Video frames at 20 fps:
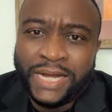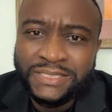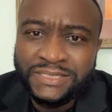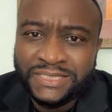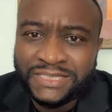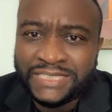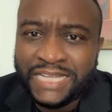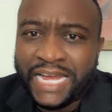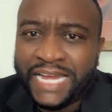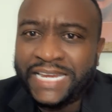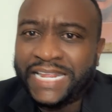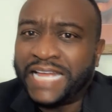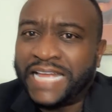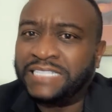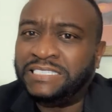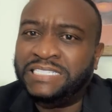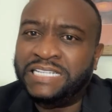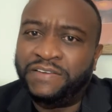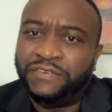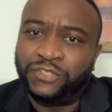society
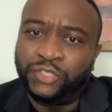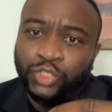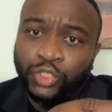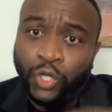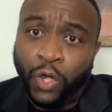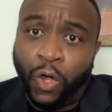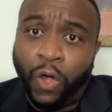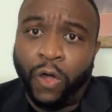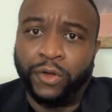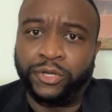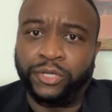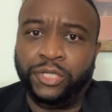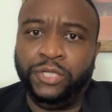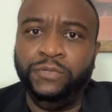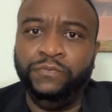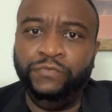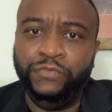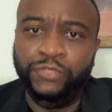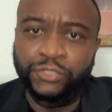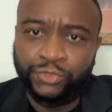has never taught
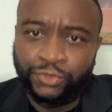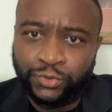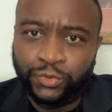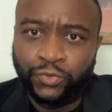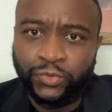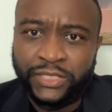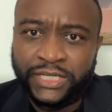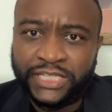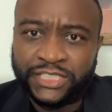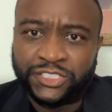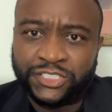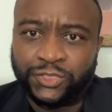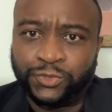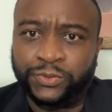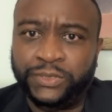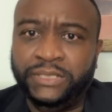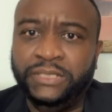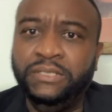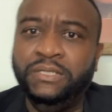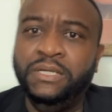true
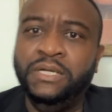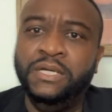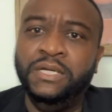history,